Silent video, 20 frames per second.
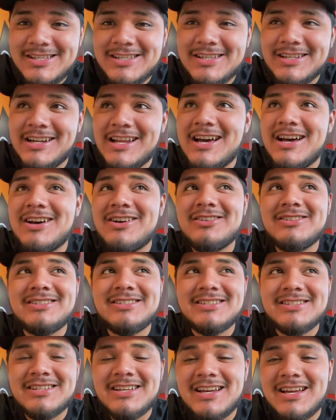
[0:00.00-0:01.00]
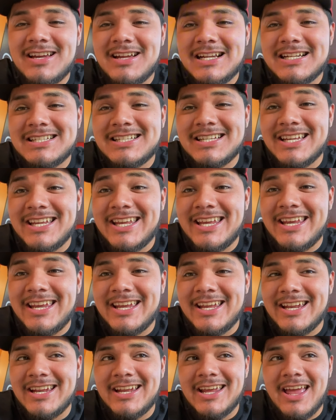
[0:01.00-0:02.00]
and now it's time to
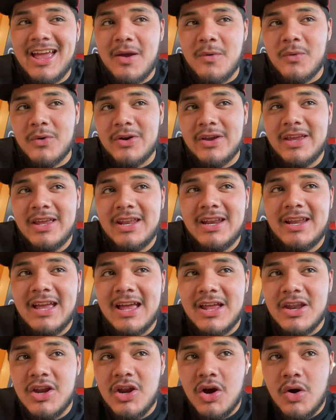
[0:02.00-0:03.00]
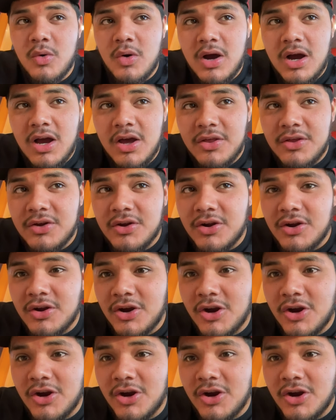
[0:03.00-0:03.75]
eat. And we're eating at no other